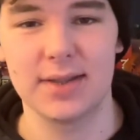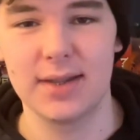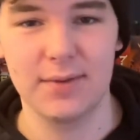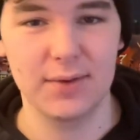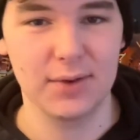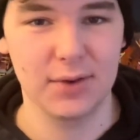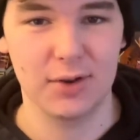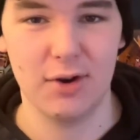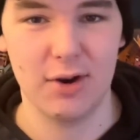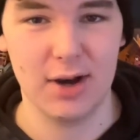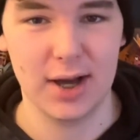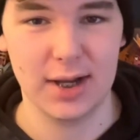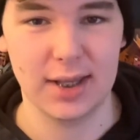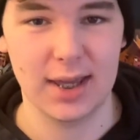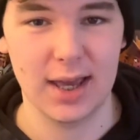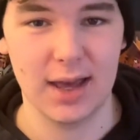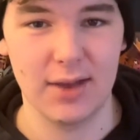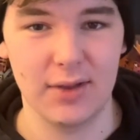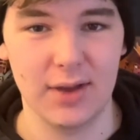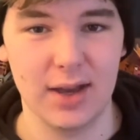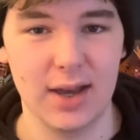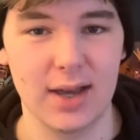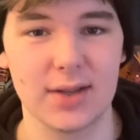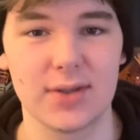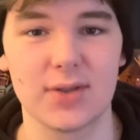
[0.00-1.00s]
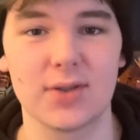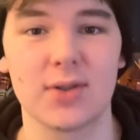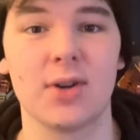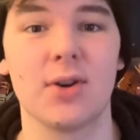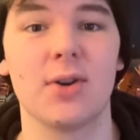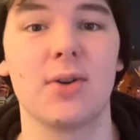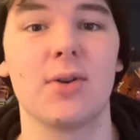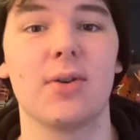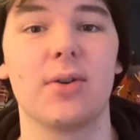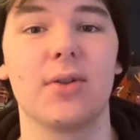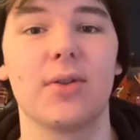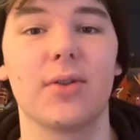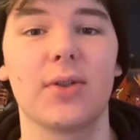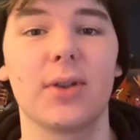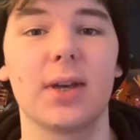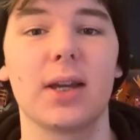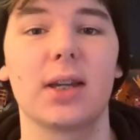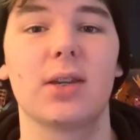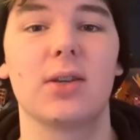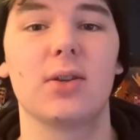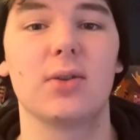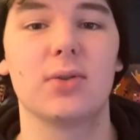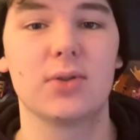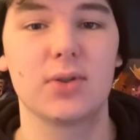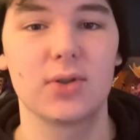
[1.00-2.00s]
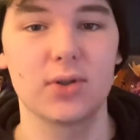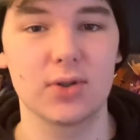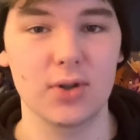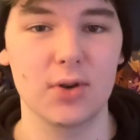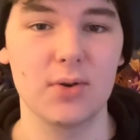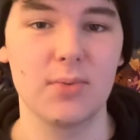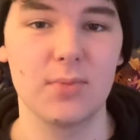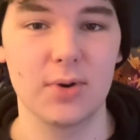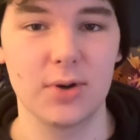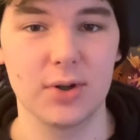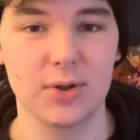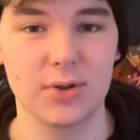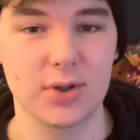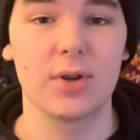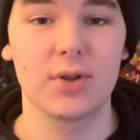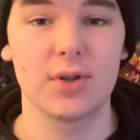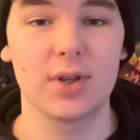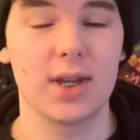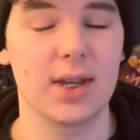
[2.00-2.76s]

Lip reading: Never thought I'd get there, so thank you so much.